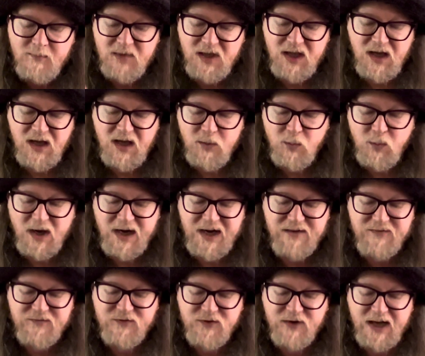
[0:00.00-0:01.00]
Uh,
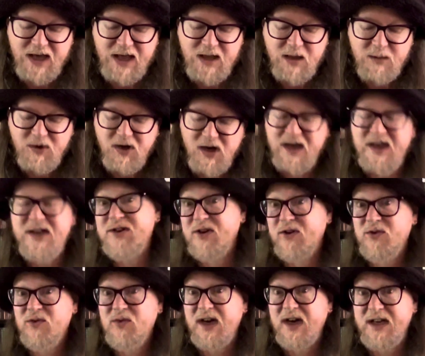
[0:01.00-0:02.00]
Waiting for an Alibi is a
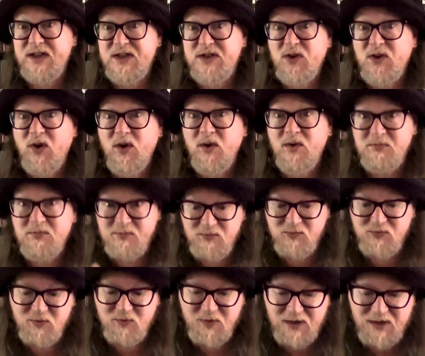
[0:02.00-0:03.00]
great song.
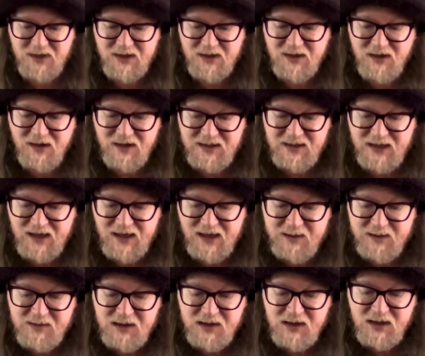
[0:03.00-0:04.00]
Really like that.
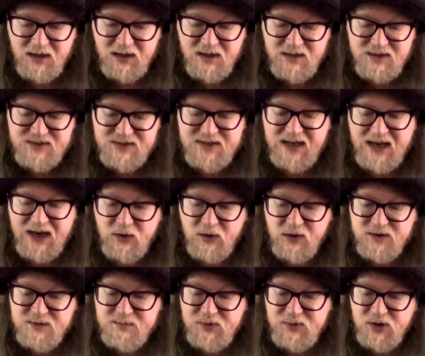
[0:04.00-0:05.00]

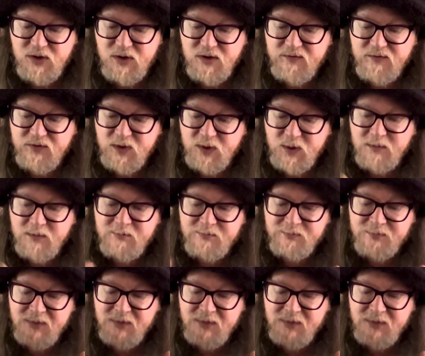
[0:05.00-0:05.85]
Sarah's beautiful.